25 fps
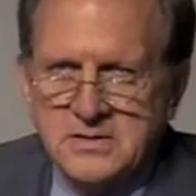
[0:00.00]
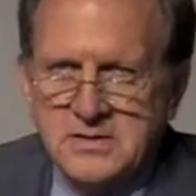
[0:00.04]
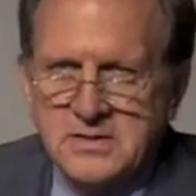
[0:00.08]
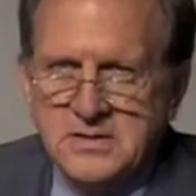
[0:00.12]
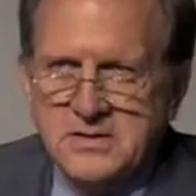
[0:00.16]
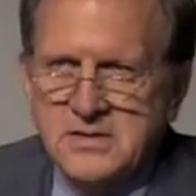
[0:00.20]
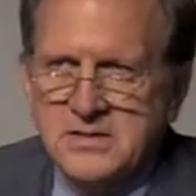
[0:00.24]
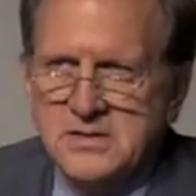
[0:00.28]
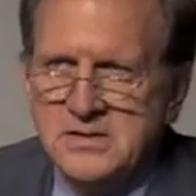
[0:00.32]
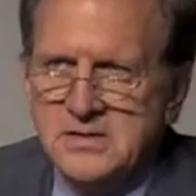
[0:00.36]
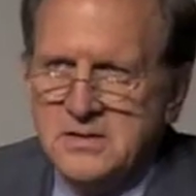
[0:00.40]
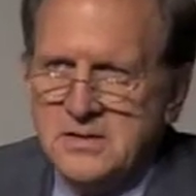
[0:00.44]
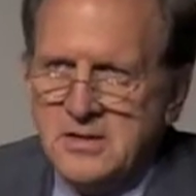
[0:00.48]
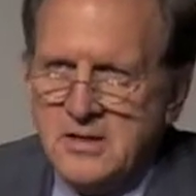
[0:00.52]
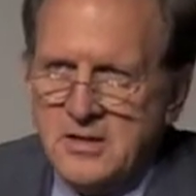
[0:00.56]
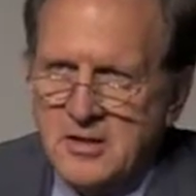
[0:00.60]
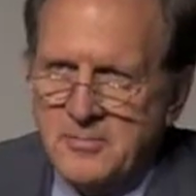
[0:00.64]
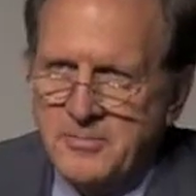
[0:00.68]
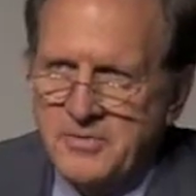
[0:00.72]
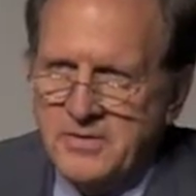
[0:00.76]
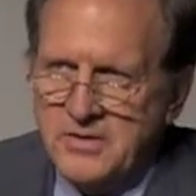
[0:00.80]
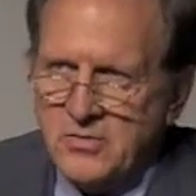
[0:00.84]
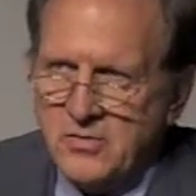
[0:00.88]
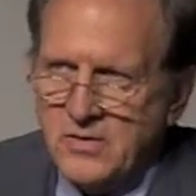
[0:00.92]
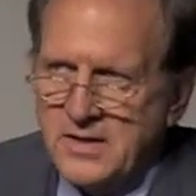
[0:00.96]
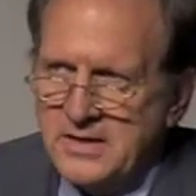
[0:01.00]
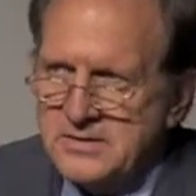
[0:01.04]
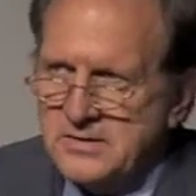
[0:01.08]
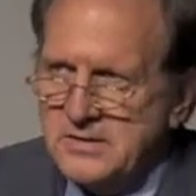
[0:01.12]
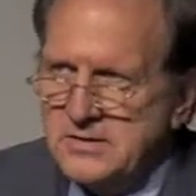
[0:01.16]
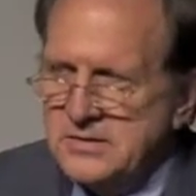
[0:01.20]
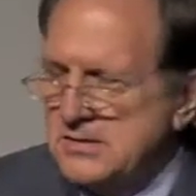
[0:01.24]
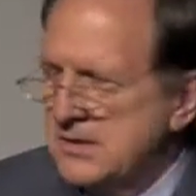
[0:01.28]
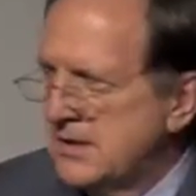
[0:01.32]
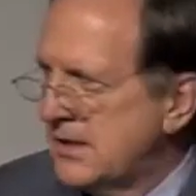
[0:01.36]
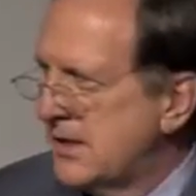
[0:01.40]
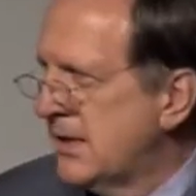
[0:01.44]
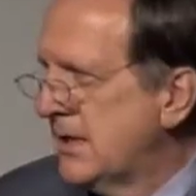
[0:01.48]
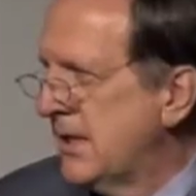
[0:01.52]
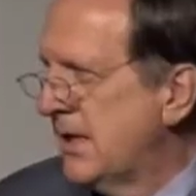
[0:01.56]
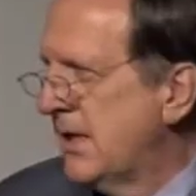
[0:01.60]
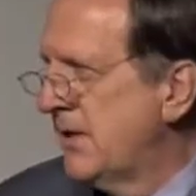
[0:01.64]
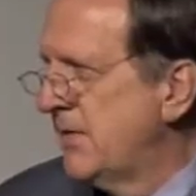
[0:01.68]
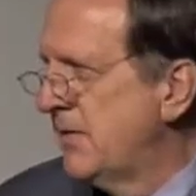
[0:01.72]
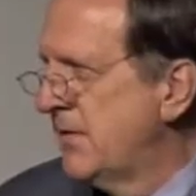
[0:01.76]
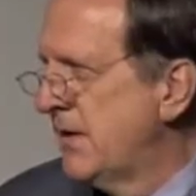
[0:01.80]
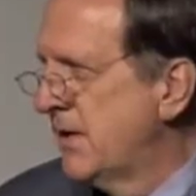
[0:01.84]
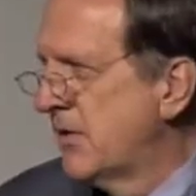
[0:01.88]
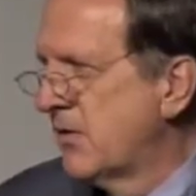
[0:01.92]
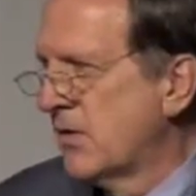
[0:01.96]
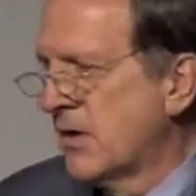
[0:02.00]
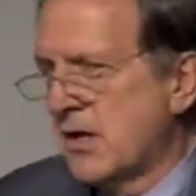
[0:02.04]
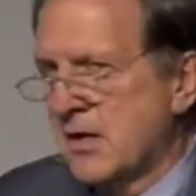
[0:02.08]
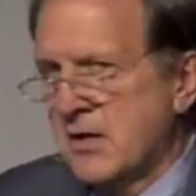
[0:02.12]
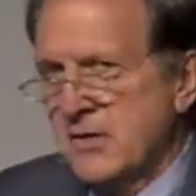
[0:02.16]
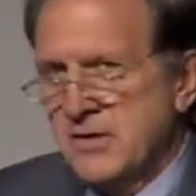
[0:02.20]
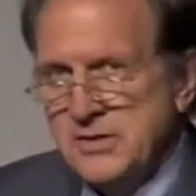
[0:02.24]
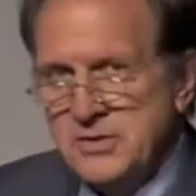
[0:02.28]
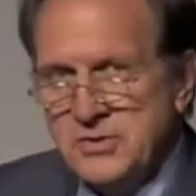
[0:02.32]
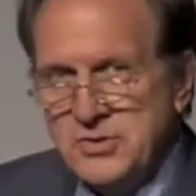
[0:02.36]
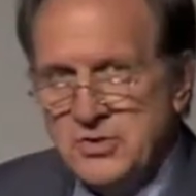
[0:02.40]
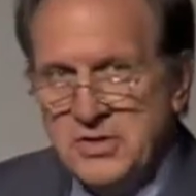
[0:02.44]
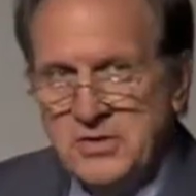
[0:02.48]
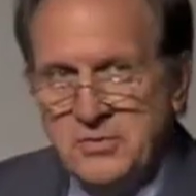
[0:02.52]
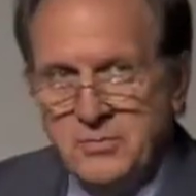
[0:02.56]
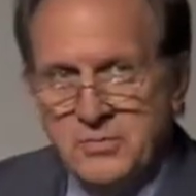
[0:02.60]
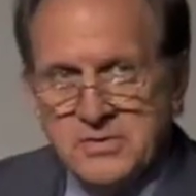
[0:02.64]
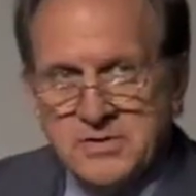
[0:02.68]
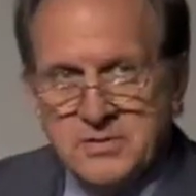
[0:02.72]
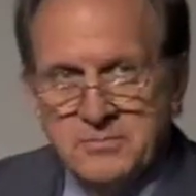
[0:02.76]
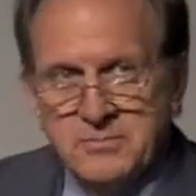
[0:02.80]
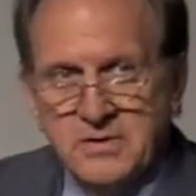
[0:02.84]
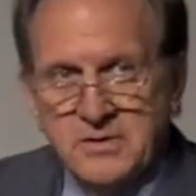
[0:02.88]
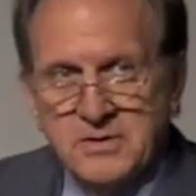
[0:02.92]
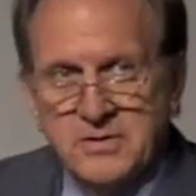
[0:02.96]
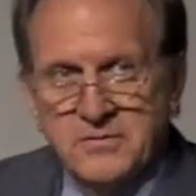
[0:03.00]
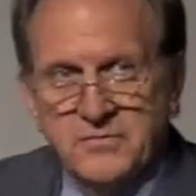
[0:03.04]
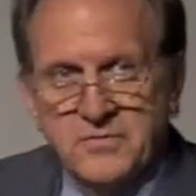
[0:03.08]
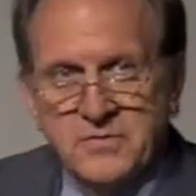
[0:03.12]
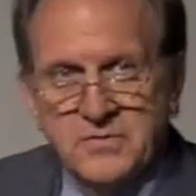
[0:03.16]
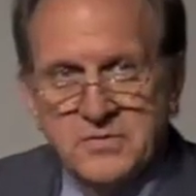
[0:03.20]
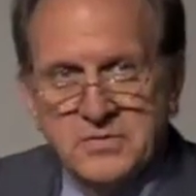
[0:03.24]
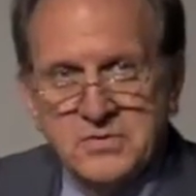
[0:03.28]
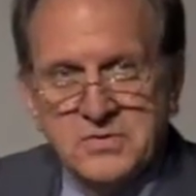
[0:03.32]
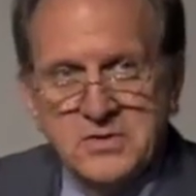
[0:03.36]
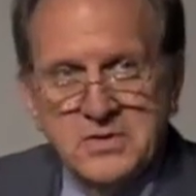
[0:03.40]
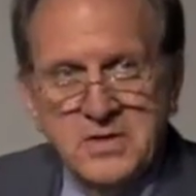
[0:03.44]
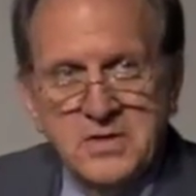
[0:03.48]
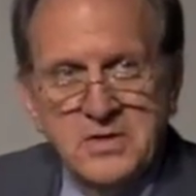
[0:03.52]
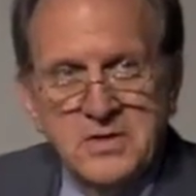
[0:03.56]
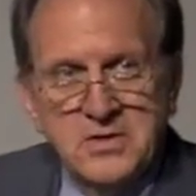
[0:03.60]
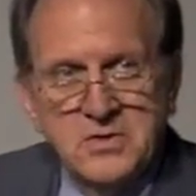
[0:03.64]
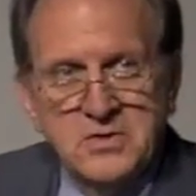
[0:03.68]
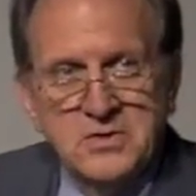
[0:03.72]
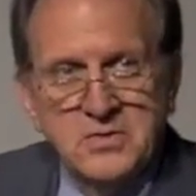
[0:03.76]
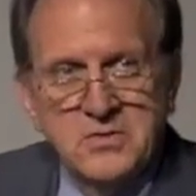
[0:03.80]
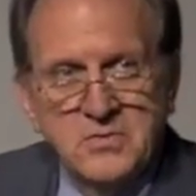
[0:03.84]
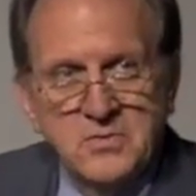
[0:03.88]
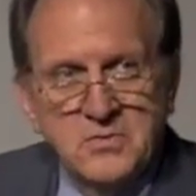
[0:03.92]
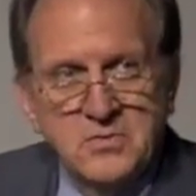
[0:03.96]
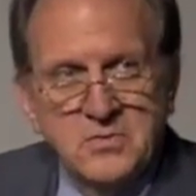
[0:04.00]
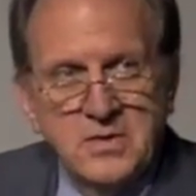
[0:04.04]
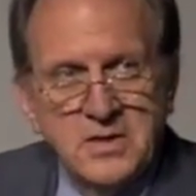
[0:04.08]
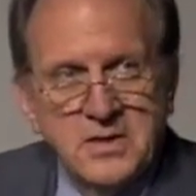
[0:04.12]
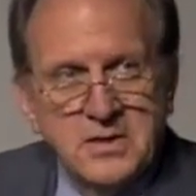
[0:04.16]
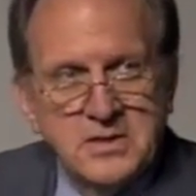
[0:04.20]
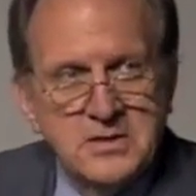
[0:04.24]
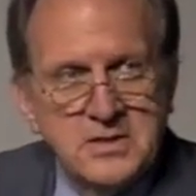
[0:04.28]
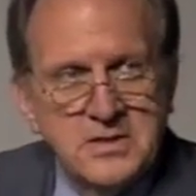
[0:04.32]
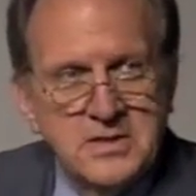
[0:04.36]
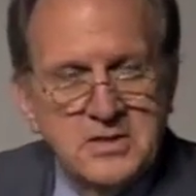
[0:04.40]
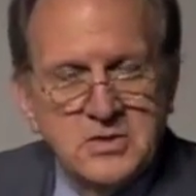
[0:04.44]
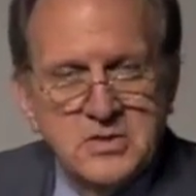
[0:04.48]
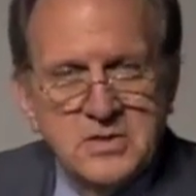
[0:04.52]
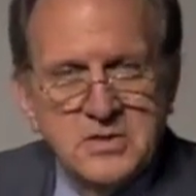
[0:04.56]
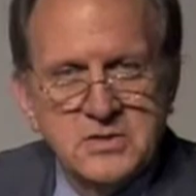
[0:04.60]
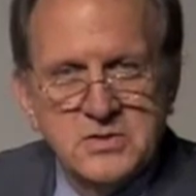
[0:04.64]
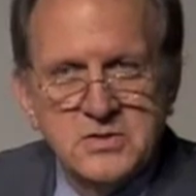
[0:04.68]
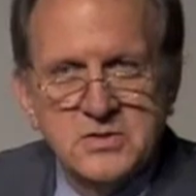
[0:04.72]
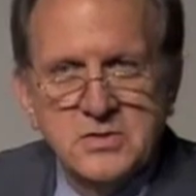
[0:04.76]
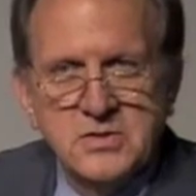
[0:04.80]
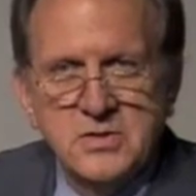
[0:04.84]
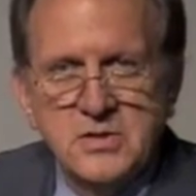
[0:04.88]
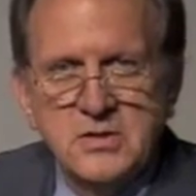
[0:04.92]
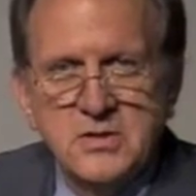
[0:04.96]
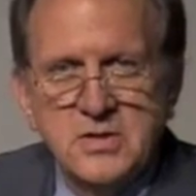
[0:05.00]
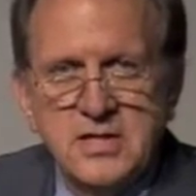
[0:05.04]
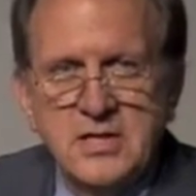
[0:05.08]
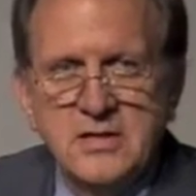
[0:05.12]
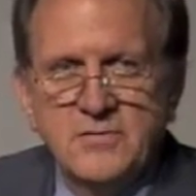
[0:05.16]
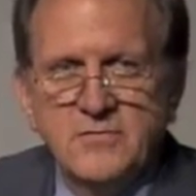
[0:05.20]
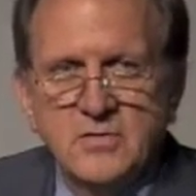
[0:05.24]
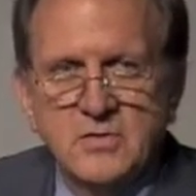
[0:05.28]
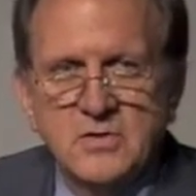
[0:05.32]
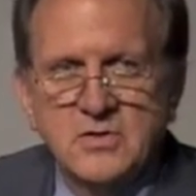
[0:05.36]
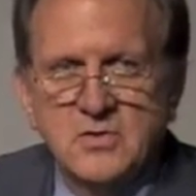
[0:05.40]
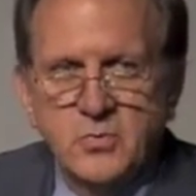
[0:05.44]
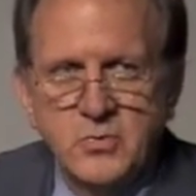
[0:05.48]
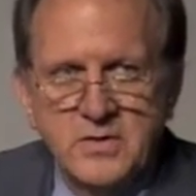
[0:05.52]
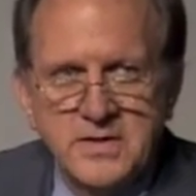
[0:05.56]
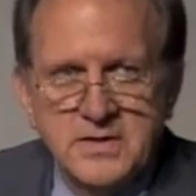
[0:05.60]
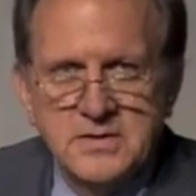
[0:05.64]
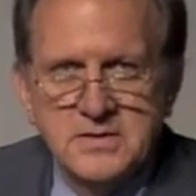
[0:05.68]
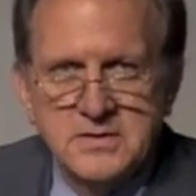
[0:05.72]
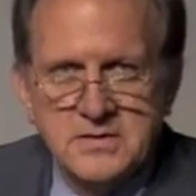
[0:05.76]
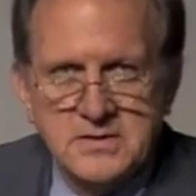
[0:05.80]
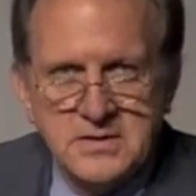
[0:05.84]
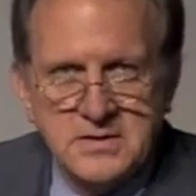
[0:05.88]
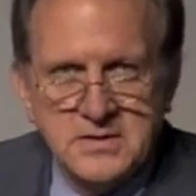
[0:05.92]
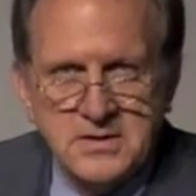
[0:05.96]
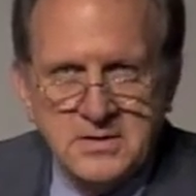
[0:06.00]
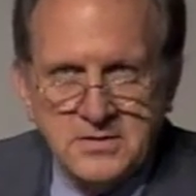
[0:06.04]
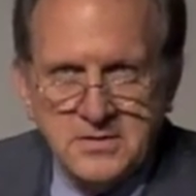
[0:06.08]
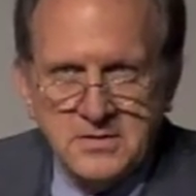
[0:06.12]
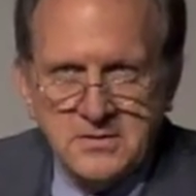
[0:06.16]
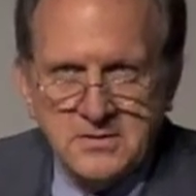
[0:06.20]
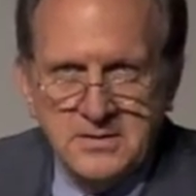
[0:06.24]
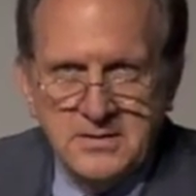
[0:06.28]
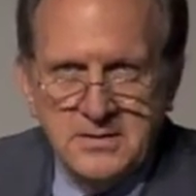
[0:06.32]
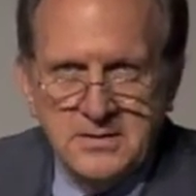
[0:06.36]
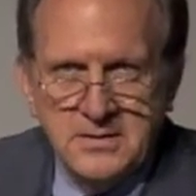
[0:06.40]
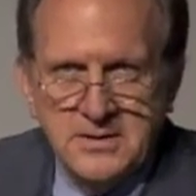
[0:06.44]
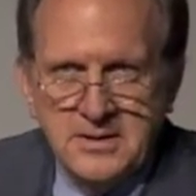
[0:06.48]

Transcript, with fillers: This is the carbon crisis, and there are, as she was among the first to teach us, evil twins here.